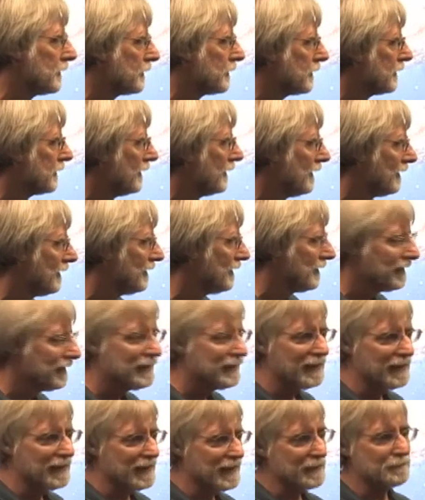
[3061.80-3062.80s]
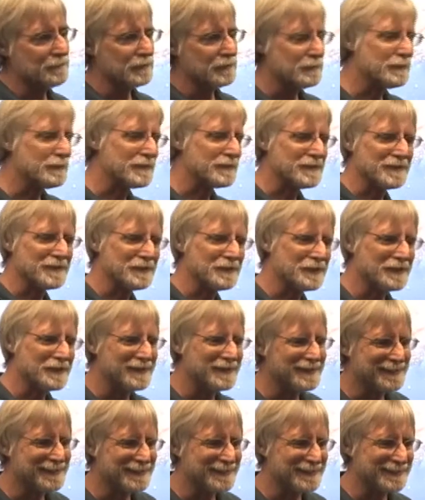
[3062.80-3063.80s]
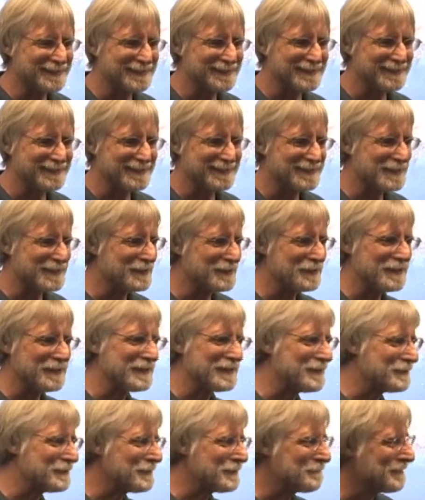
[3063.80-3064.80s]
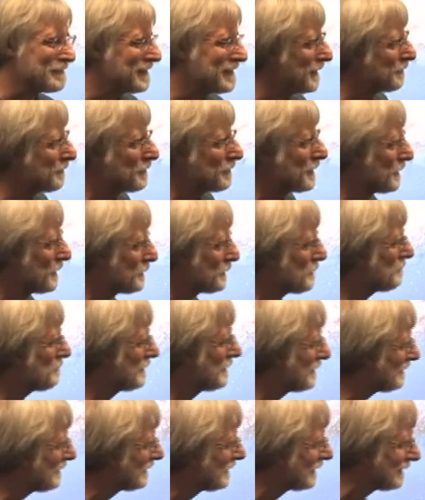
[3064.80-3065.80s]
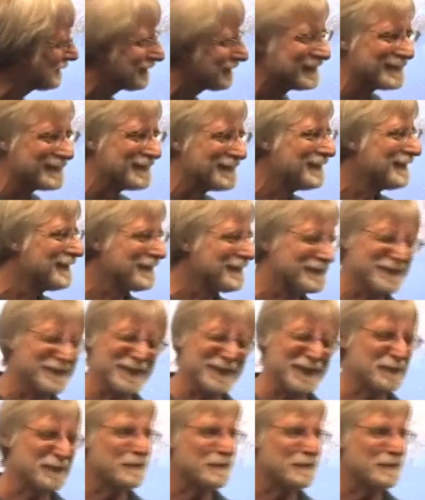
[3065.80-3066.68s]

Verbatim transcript: because I grew up with Carl Sagan. Carl Sagan told me that's what I should be doing. So